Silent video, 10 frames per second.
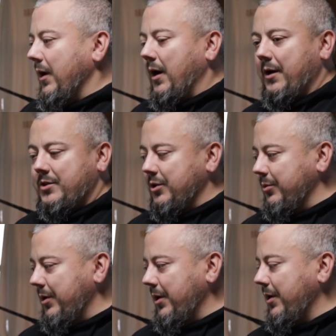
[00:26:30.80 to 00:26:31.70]
alright,
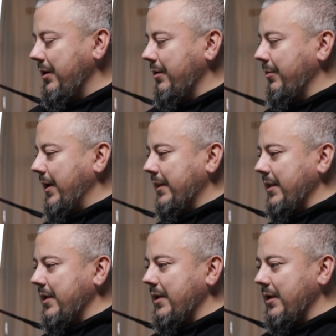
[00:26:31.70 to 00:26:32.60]
so we got
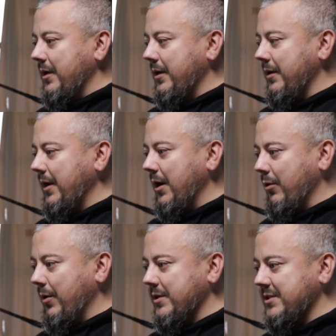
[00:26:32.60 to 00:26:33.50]
the
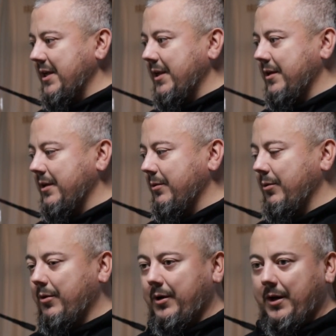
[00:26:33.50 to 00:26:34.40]
arrow rest set, and
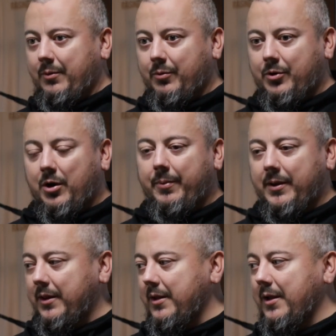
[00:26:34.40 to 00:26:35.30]
we're talking
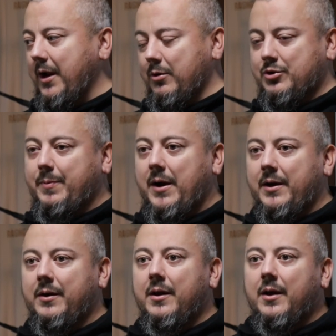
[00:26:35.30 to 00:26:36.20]
about the arrow
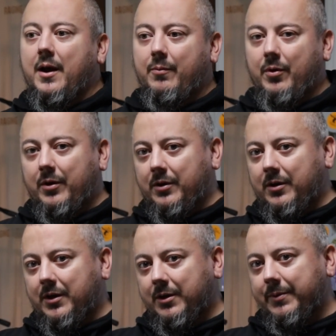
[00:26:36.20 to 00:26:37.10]
spine. I'm running a
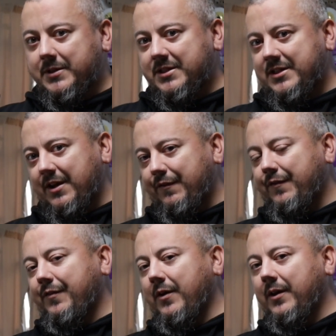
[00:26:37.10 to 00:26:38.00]
little bit
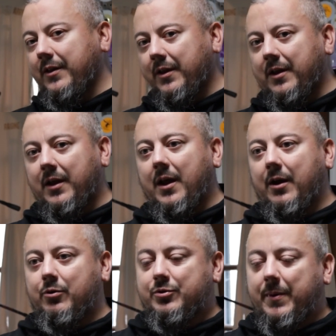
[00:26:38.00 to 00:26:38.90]
stiff on the
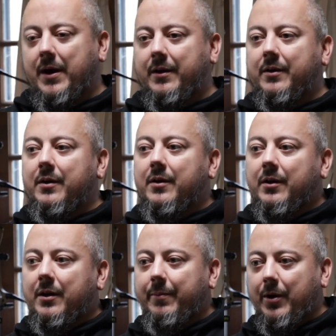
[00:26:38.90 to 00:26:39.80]
arrow spine
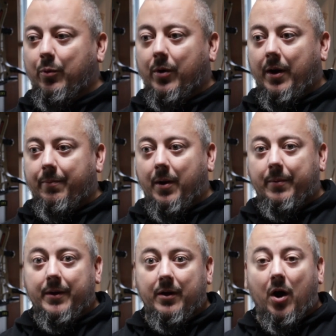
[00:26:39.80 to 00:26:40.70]
compared to what I
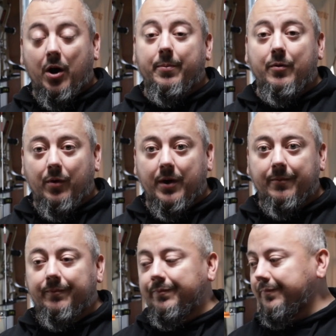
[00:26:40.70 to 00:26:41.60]
probably ought to be running.